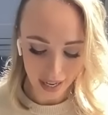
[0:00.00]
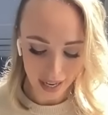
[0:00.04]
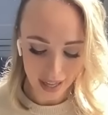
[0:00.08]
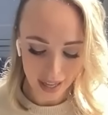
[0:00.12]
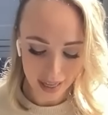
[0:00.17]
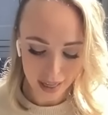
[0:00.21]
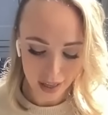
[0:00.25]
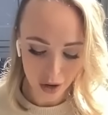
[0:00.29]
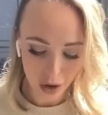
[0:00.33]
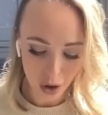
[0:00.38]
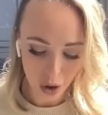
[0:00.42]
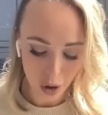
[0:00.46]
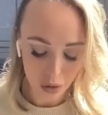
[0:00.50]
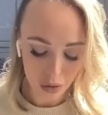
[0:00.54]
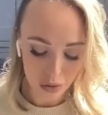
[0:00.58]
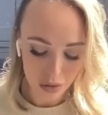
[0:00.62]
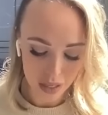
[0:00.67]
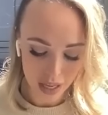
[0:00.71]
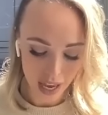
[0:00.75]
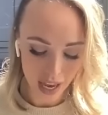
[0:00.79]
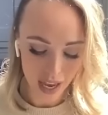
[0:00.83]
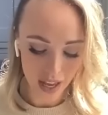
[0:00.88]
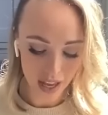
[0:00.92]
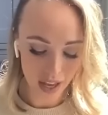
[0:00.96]
in the
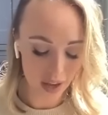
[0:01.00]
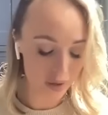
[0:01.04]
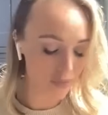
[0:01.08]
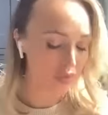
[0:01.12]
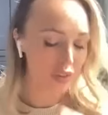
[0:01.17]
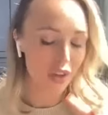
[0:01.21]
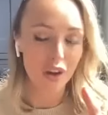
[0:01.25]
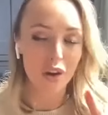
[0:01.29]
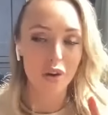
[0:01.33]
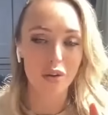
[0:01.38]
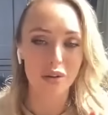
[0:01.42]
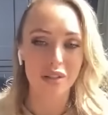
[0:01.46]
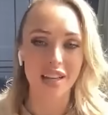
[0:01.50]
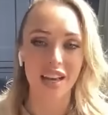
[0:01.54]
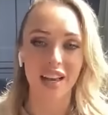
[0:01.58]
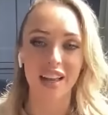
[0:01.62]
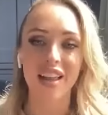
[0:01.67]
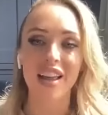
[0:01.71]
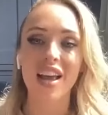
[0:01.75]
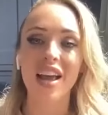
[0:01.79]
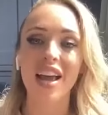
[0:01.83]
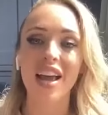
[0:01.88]
hotel um, hotel